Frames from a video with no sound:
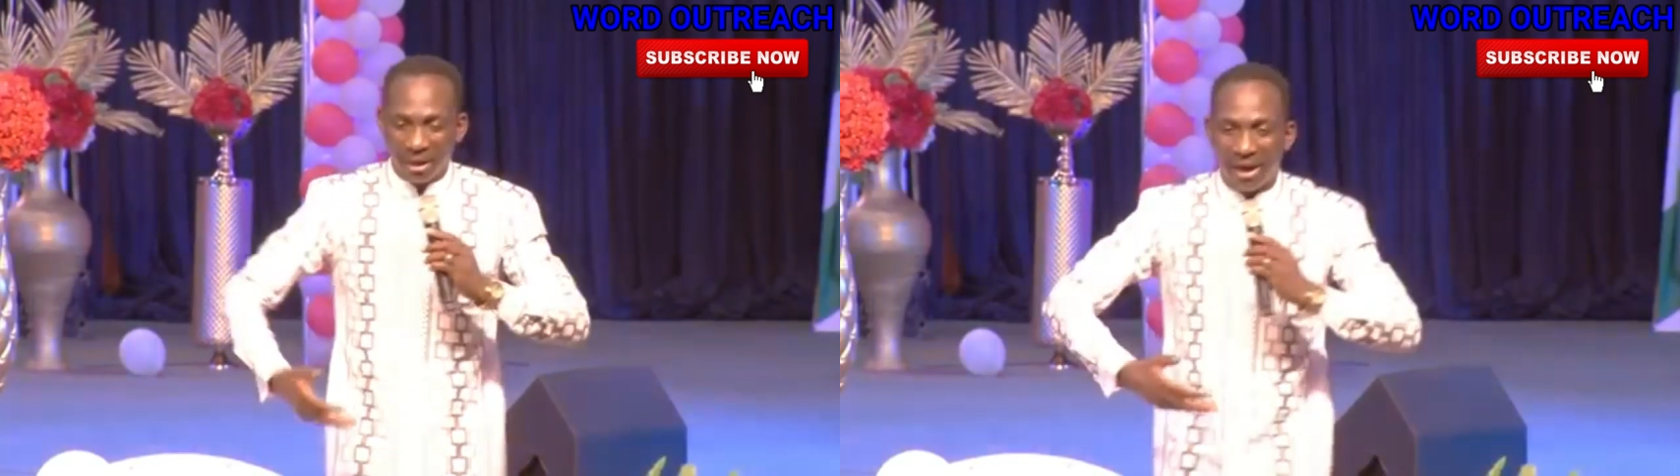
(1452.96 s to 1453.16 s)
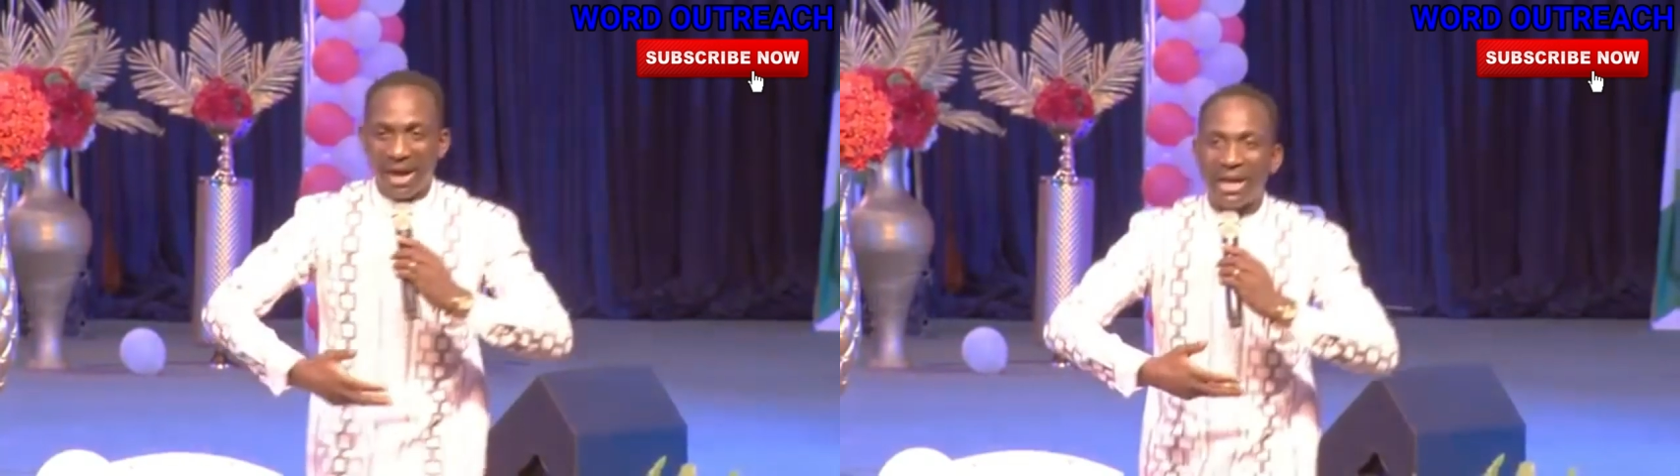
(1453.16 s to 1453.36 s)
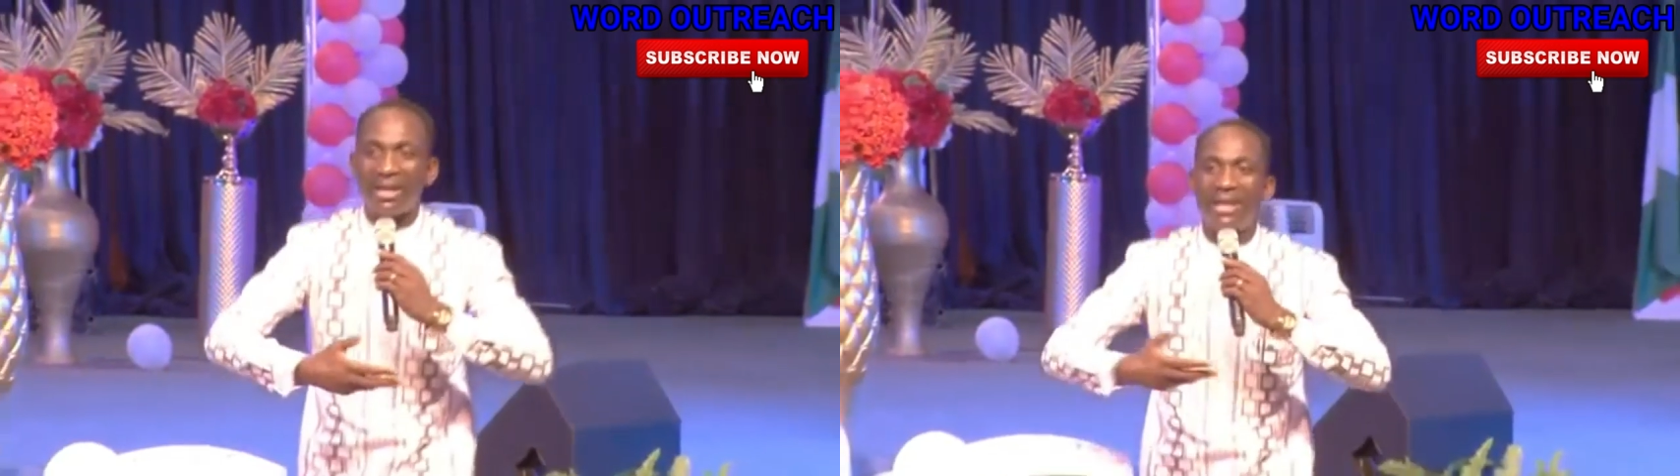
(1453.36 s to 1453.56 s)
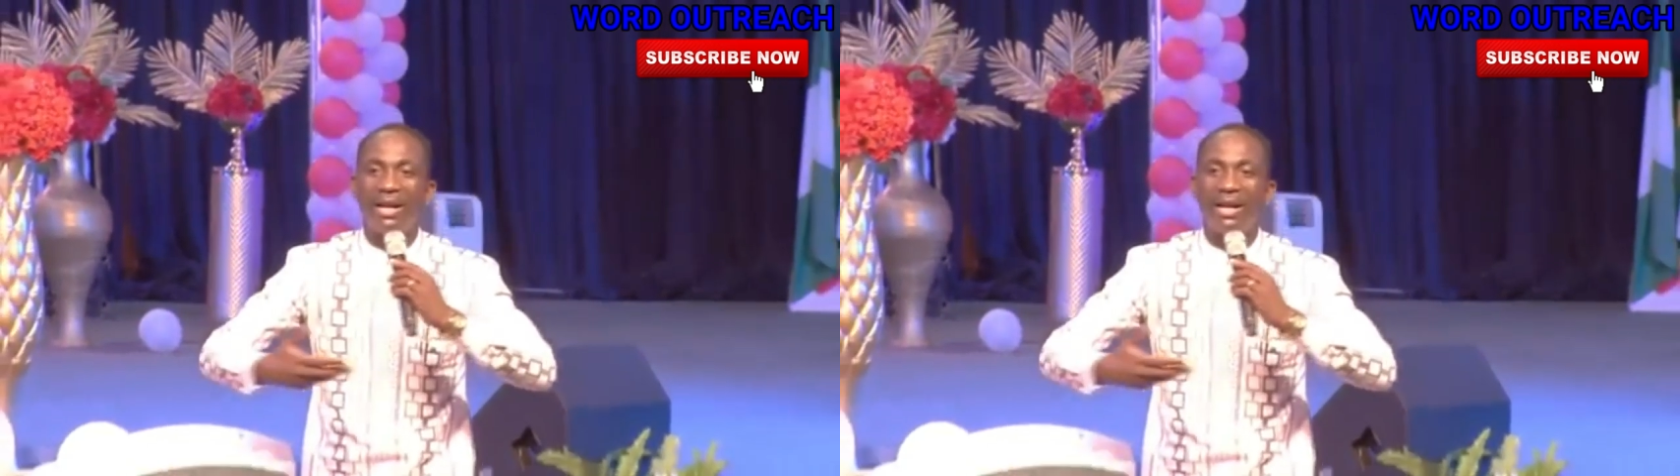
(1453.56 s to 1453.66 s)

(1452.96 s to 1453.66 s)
And the